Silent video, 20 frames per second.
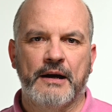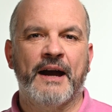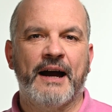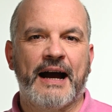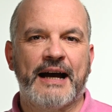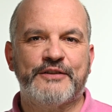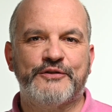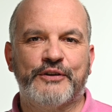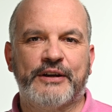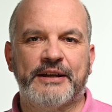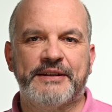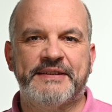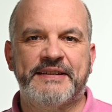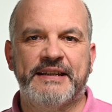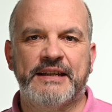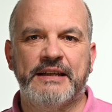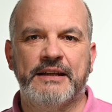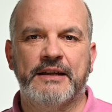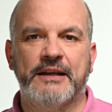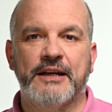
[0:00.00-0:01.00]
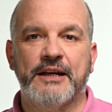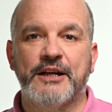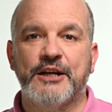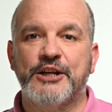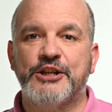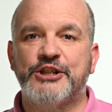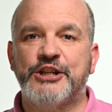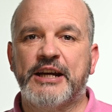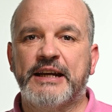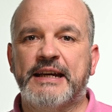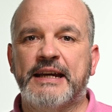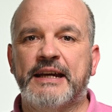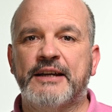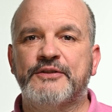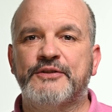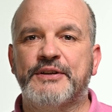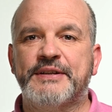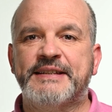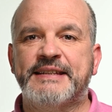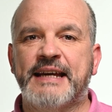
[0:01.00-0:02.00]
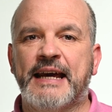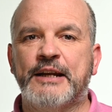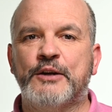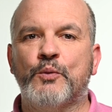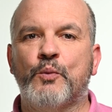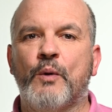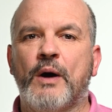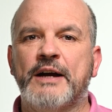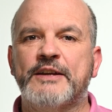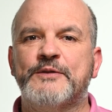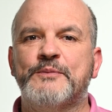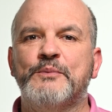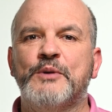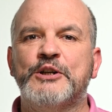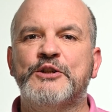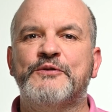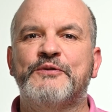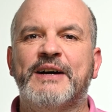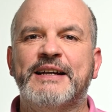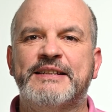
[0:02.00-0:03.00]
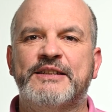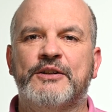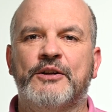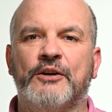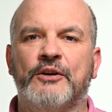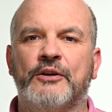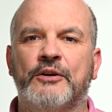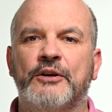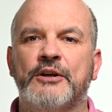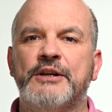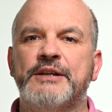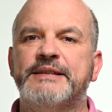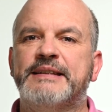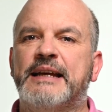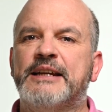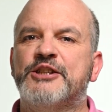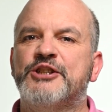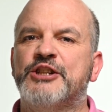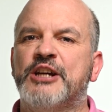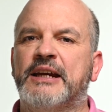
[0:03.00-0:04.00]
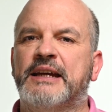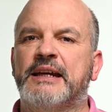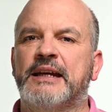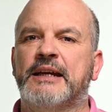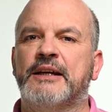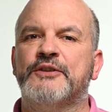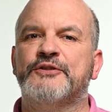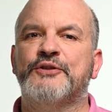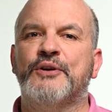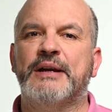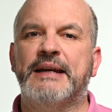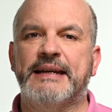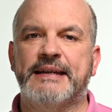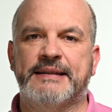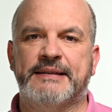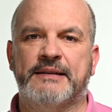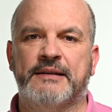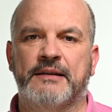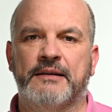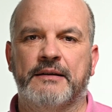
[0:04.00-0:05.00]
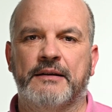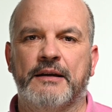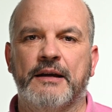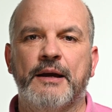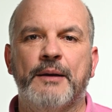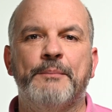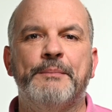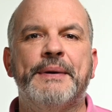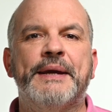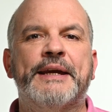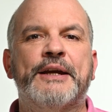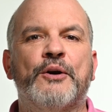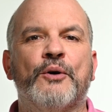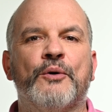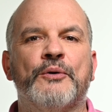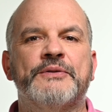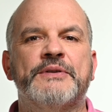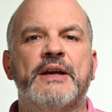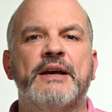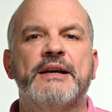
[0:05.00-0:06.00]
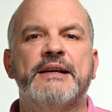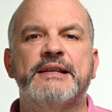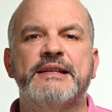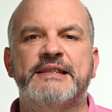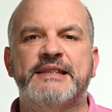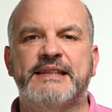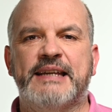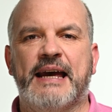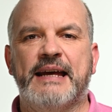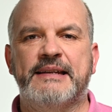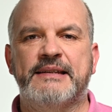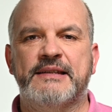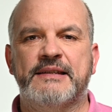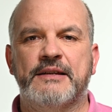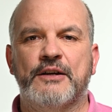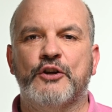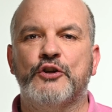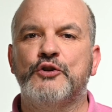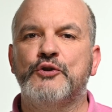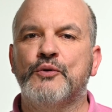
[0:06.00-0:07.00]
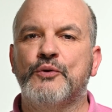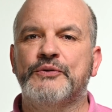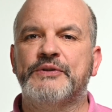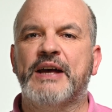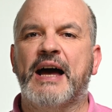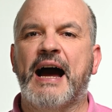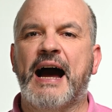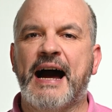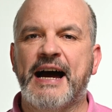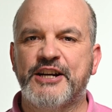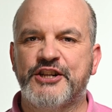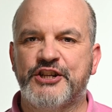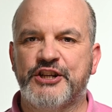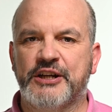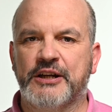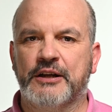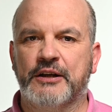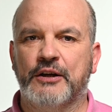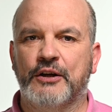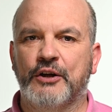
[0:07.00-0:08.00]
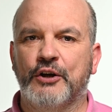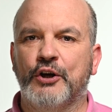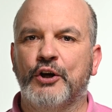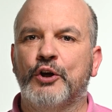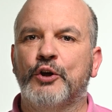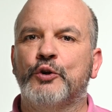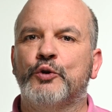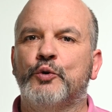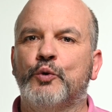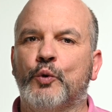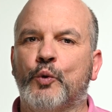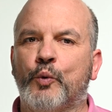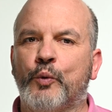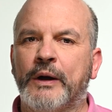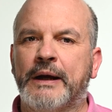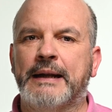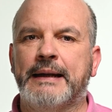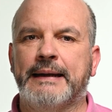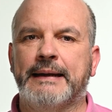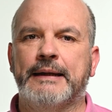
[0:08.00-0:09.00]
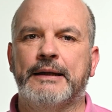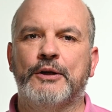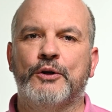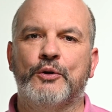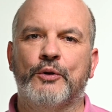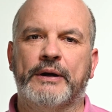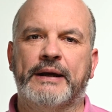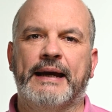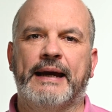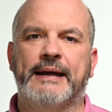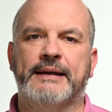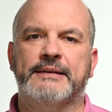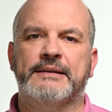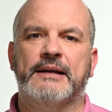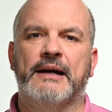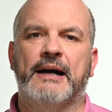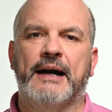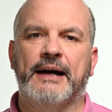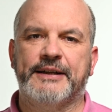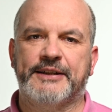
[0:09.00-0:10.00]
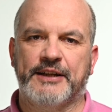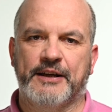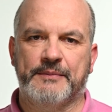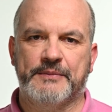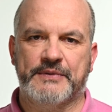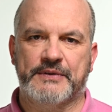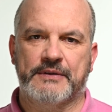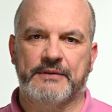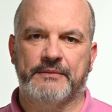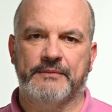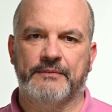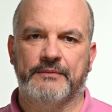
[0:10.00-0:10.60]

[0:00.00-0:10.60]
As you can see, checking the set was much faster than checking the list, because sets use hashing to quickly locate items.